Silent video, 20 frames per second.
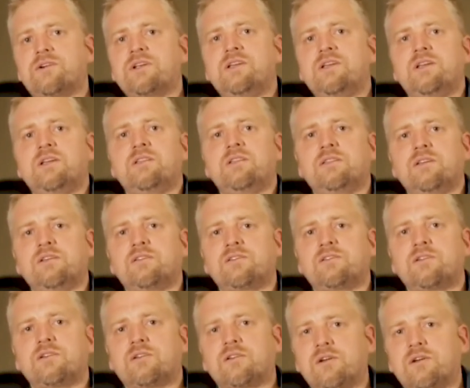in this
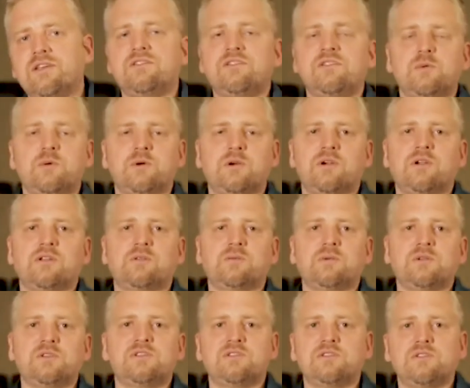crazy world,
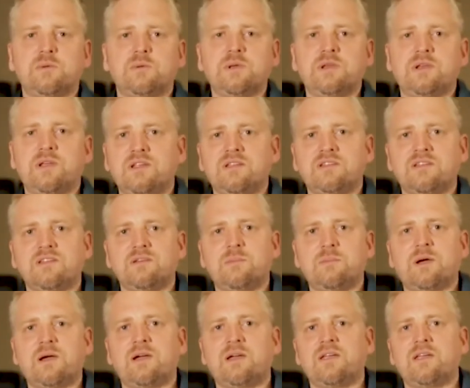which is dominated
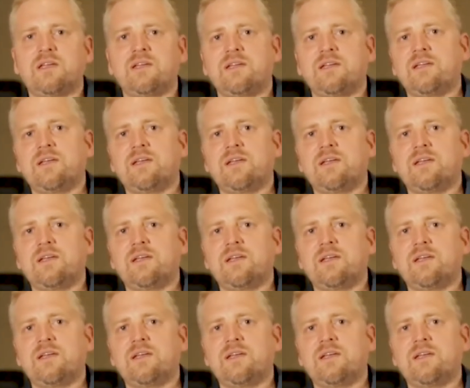by